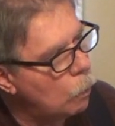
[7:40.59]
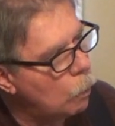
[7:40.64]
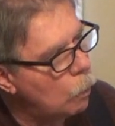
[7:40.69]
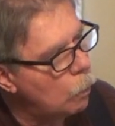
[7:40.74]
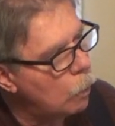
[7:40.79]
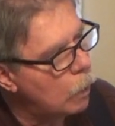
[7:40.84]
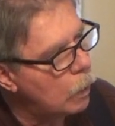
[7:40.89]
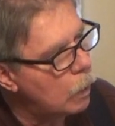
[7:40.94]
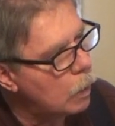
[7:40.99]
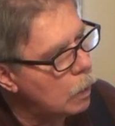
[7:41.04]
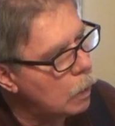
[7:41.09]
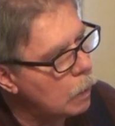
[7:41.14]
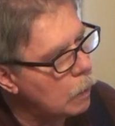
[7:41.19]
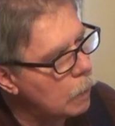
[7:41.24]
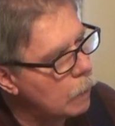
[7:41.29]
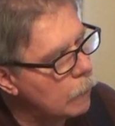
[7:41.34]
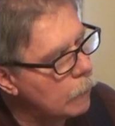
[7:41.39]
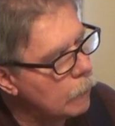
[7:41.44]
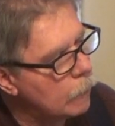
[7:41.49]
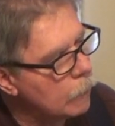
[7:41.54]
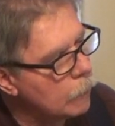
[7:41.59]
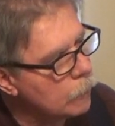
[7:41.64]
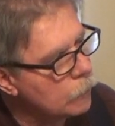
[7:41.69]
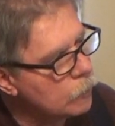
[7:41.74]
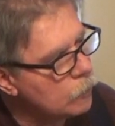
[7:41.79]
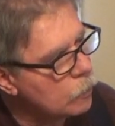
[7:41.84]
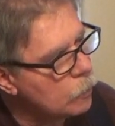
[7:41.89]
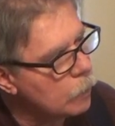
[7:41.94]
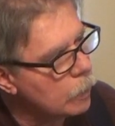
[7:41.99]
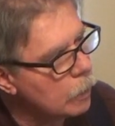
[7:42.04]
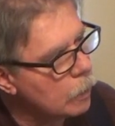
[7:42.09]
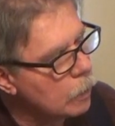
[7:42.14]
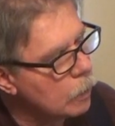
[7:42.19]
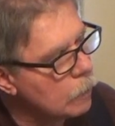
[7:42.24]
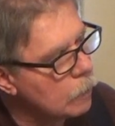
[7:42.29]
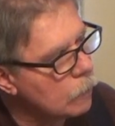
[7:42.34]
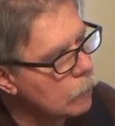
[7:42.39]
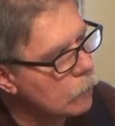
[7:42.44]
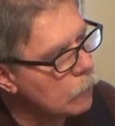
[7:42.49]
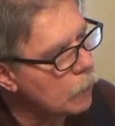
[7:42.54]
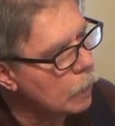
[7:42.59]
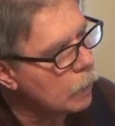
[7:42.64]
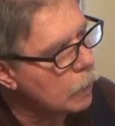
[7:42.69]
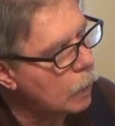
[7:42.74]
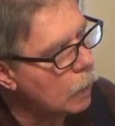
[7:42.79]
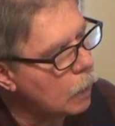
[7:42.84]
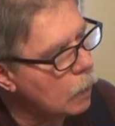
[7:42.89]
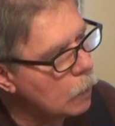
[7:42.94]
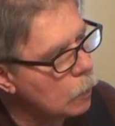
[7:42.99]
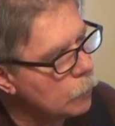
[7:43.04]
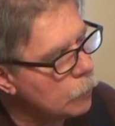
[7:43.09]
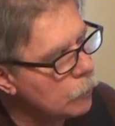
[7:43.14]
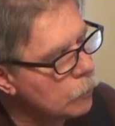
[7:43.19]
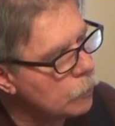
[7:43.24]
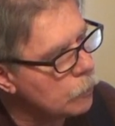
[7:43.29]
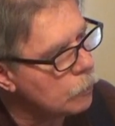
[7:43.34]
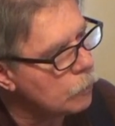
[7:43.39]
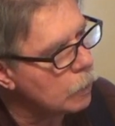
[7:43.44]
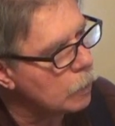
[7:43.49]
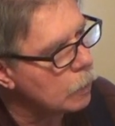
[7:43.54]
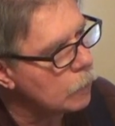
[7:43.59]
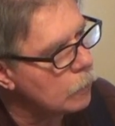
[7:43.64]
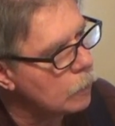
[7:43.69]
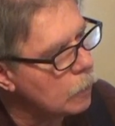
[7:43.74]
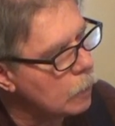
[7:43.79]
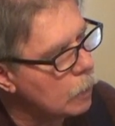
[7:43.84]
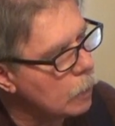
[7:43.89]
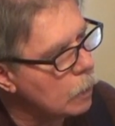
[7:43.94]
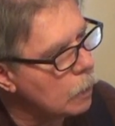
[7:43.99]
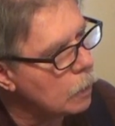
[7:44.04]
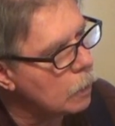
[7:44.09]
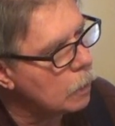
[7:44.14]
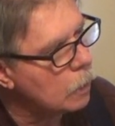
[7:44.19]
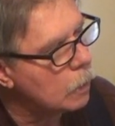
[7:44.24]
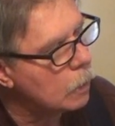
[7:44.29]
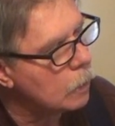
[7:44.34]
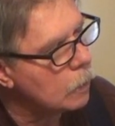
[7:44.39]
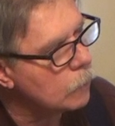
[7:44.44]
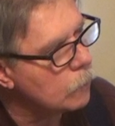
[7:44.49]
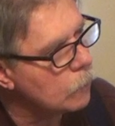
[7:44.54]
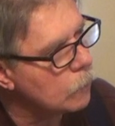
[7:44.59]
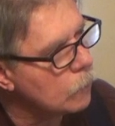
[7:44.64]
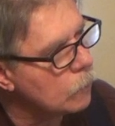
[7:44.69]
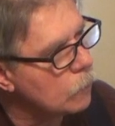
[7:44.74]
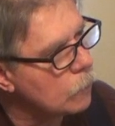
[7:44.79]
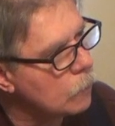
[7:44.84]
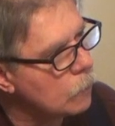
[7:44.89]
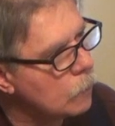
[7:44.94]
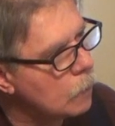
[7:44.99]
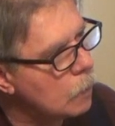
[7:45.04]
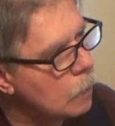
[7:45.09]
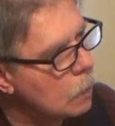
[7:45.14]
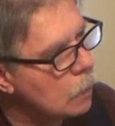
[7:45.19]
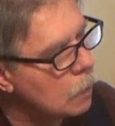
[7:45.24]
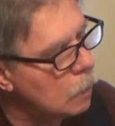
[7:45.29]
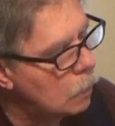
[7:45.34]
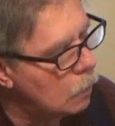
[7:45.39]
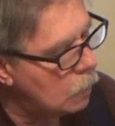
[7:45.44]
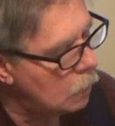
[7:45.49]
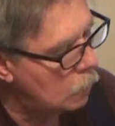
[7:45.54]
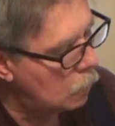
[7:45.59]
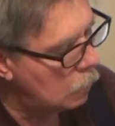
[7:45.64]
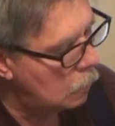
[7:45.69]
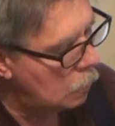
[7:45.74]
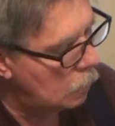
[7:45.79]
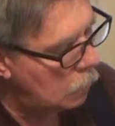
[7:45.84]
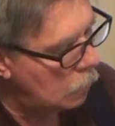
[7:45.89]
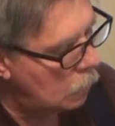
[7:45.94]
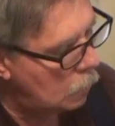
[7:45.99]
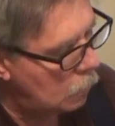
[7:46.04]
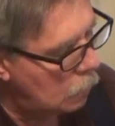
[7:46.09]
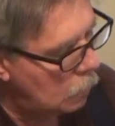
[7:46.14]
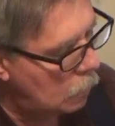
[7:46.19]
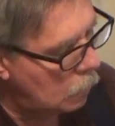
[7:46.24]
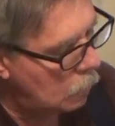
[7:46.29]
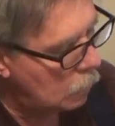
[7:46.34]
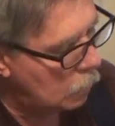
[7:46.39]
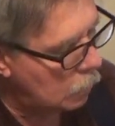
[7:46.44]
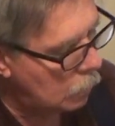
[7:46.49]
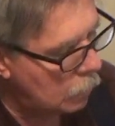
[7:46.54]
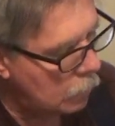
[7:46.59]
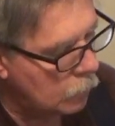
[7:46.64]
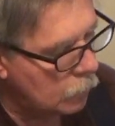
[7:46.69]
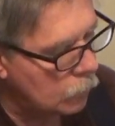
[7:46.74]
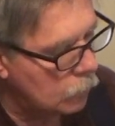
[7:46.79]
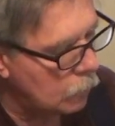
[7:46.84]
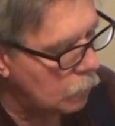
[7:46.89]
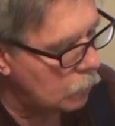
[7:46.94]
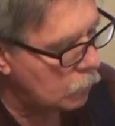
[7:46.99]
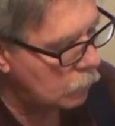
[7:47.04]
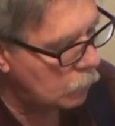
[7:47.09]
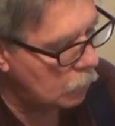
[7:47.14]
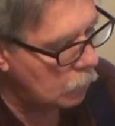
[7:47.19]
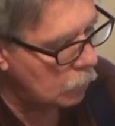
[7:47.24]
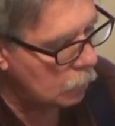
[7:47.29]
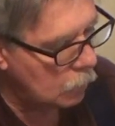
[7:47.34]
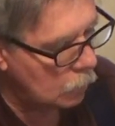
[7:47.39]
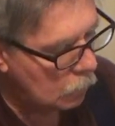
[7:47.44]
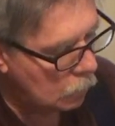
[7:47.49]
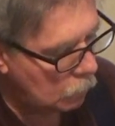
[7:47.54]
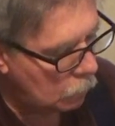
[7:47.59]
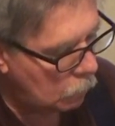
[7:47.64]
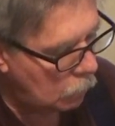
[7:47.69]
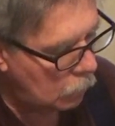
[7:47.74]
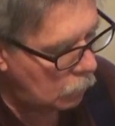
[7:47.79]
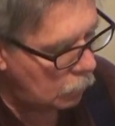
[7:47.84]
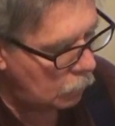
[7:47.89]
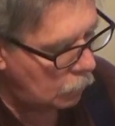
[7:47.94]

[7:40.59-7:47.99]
where a string is. Like, I don't know what this string is. I'm going to guess this is D. It is. It's D. Well,